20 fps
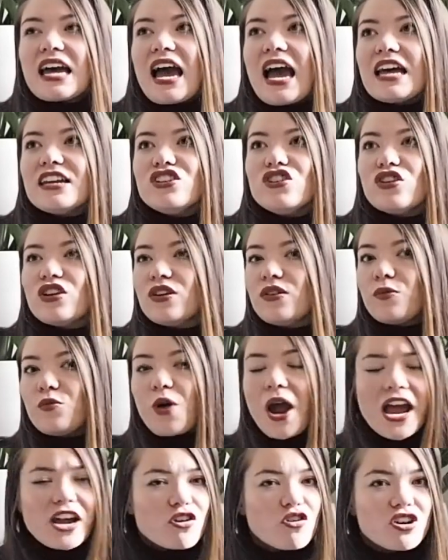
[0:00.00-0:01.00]
and you can
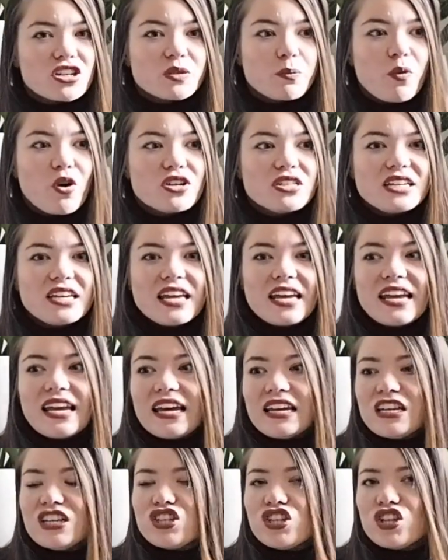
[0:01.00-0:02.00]
wear it crossbody,
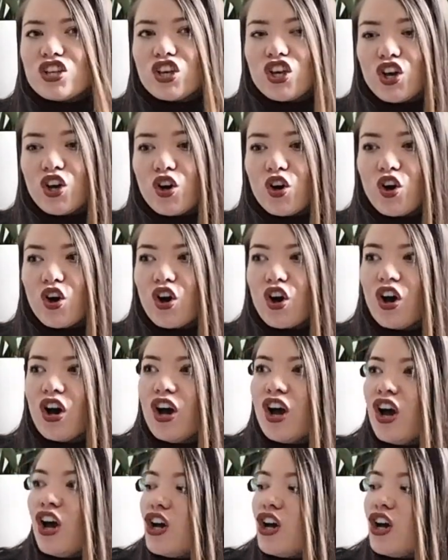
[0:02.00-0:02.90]
and it's secure.